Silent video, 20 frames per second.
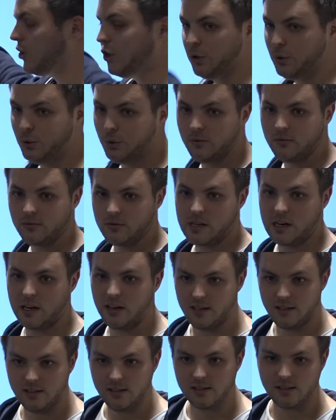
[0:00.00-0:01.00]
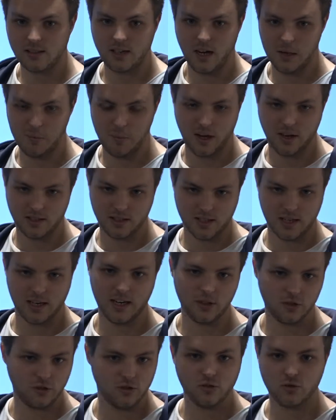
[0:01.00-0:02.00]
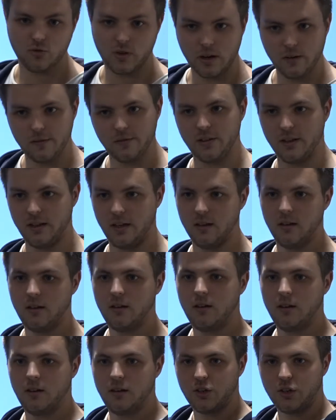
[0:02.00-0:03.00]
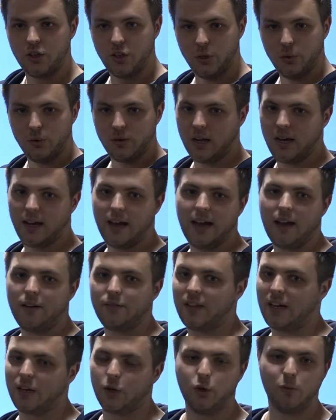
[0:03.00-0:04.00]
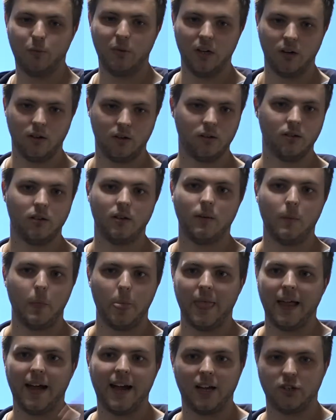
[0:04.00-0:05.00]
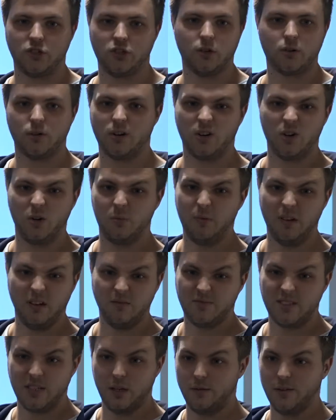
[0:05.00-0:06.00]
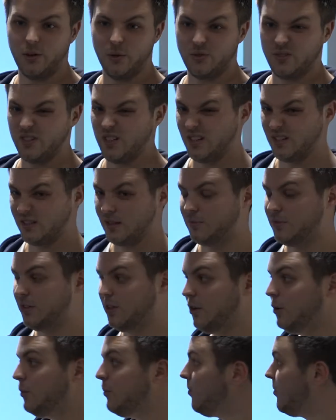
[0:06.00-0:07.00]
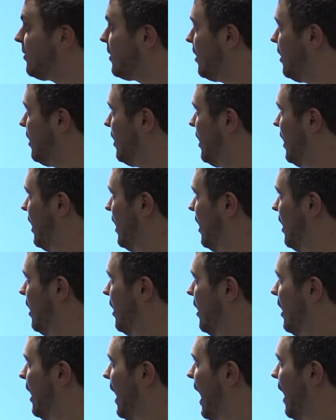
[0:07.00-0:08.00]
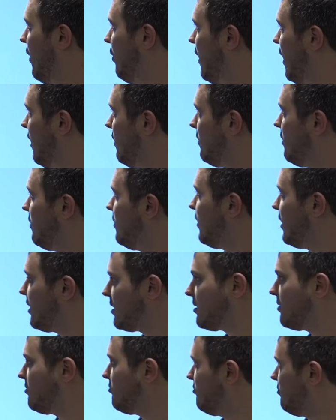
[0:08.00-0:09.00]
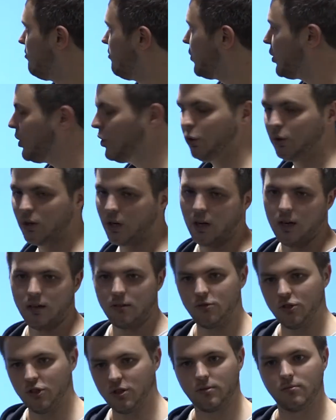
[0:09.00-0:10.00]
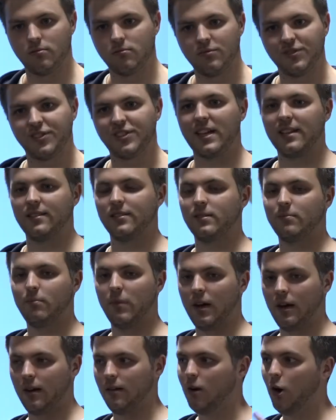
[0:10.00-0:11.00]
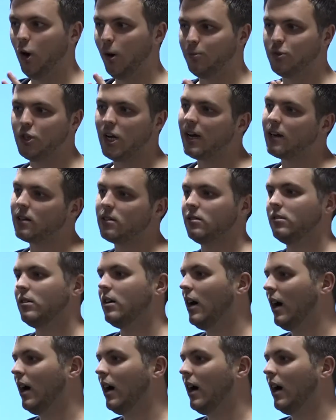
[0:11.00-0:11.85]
queue client, I pass a connection string for the queue that I have. That could be on Azure, or it could be self-hosted, it's up to you. And then this queue client just sends my object.